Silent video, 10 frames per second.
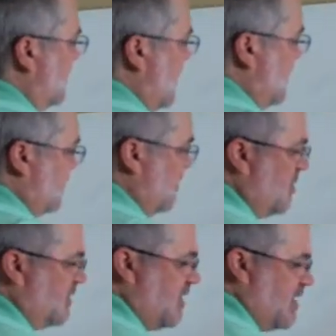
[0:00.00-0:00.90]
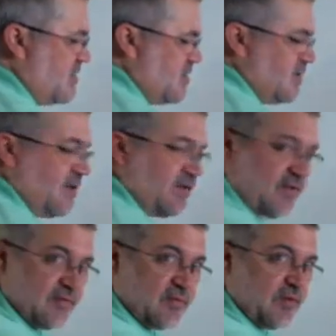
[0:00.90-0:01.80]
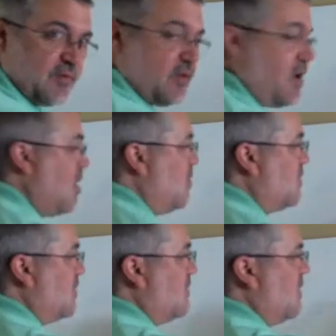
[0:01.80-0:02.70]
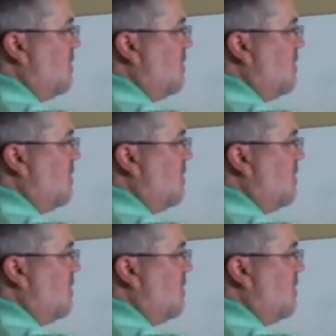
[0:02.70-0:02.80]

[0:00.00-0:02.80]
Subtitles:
has a limitation, we would hope that there are